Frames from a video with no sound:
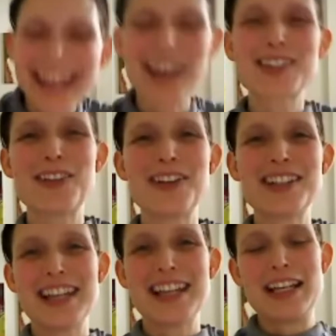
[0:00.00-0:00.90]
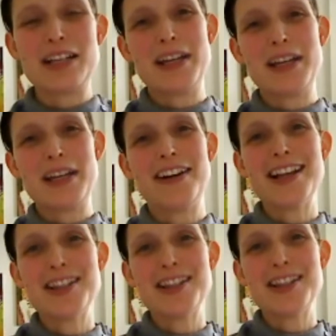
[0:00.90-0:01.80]
I'm so excited to be here,
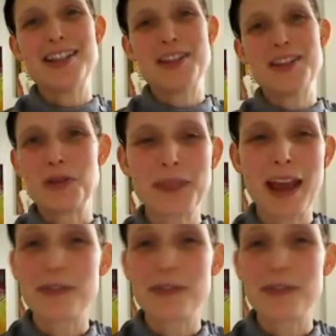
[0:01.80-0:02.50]
as usual.